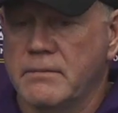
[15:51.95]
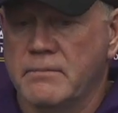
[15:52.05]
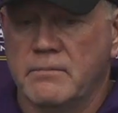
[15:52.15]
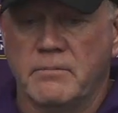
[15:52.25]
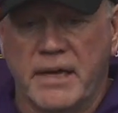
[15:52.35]

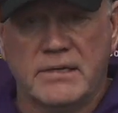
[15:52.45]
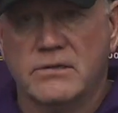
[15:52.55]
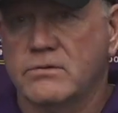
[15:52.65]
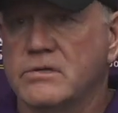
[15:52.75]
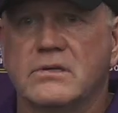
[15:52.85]
makes
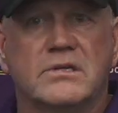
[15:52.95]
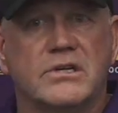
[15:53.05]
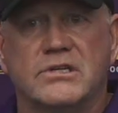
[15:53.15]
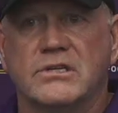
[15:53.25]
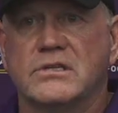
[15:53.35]
those
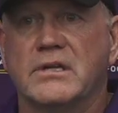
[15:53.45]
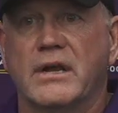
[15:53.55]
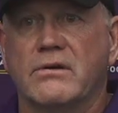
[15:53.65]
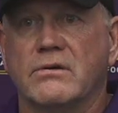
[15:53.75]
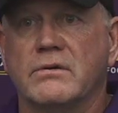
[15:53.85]
decisions
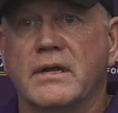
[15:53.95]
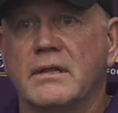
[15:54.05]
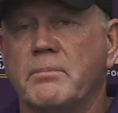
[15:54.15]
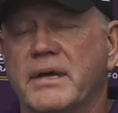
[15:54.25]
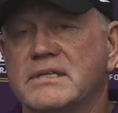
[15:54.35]
that are in
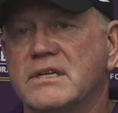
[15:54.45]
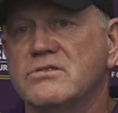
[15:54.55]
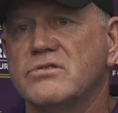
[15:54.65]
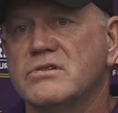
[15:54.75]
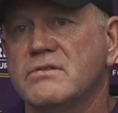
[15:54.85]
the best
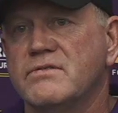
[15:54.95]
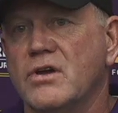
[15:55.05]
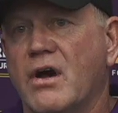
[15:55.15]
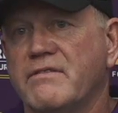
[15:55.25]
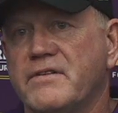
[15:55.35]
interest of the
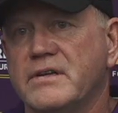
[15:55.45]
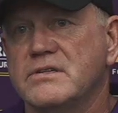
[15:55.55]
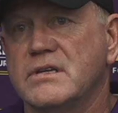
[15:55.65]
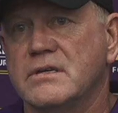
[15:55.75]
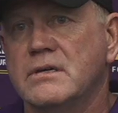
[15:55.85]

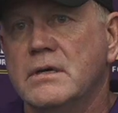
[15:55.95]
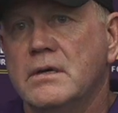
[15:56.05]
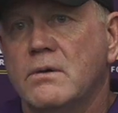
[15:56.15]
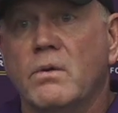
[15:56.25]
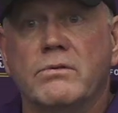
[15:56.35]
offense, and
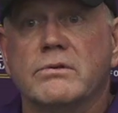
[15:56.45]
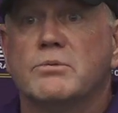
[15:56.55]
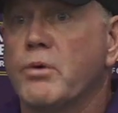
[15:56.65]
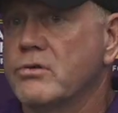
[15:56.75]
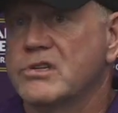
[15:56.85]
whether it's
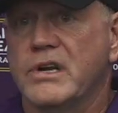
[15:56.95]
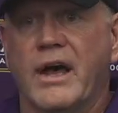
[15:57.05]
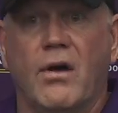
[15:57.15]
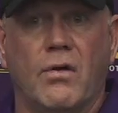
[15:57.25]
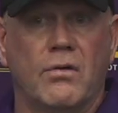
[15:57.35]

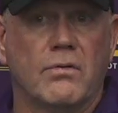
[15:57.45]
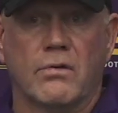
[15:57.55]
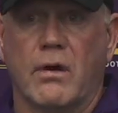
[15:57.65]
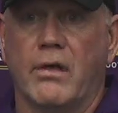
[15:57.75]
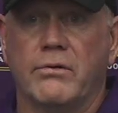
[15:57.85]
personnel
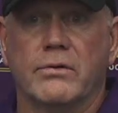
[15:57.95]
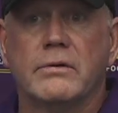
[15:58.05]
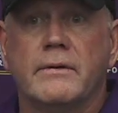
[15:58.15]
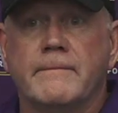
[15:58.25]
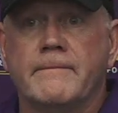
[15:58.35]
or other,
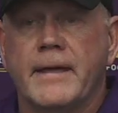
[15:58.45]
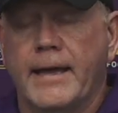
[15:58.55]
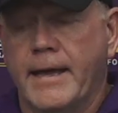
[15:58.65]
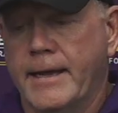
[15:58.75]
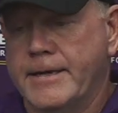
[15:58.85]

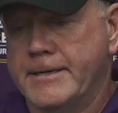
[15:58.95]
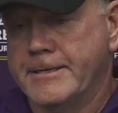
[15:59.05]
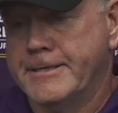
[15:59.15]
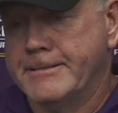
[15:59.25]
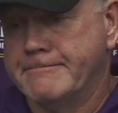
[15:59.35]
and,
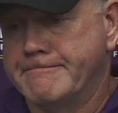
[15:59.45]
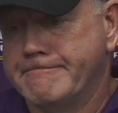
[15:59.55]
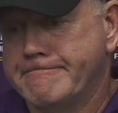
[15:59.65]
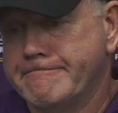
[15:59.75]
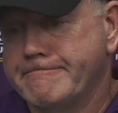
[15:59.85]

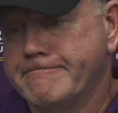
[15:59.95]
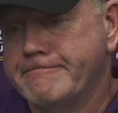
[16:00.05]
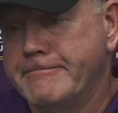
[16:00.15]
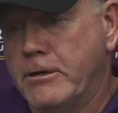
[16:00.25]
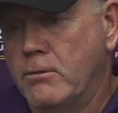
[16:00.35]

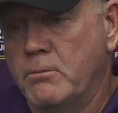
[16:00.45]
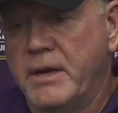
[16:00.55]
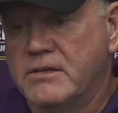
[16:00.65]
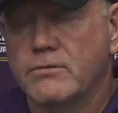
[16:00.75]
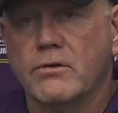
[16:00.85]
you know, it makes for a